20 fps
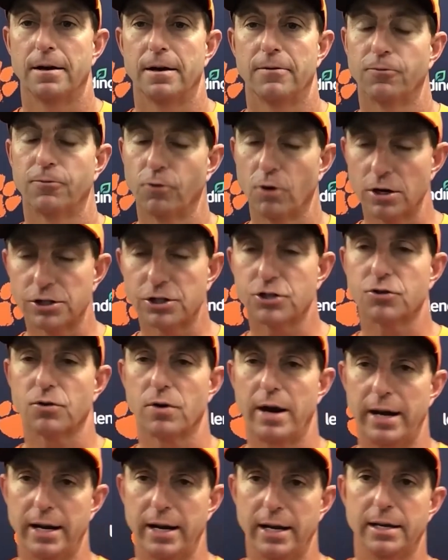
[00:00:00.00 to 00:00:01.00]

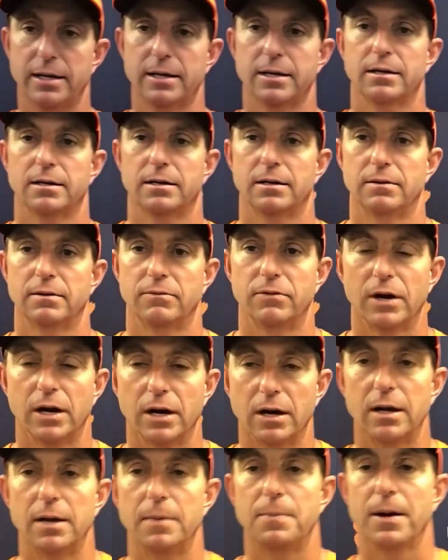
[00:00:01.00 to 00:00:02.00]
frustrating,
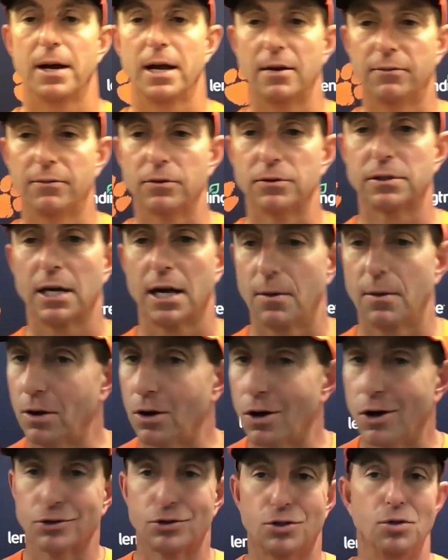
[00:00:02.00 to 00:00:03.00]
very painful time. We
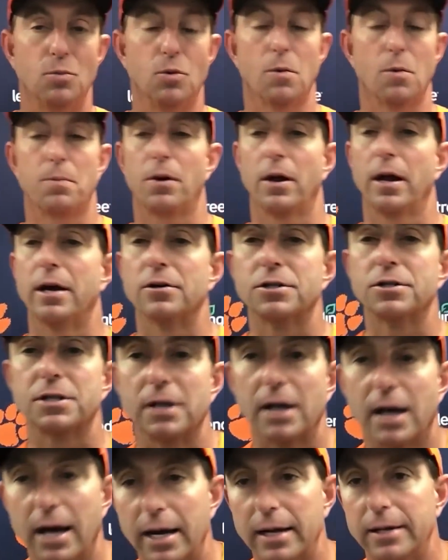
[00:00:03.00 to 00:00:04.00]
lost 2 more players
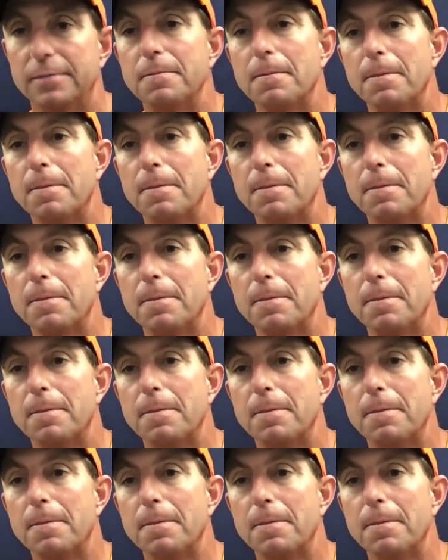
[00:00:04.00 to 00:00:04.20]
tonight.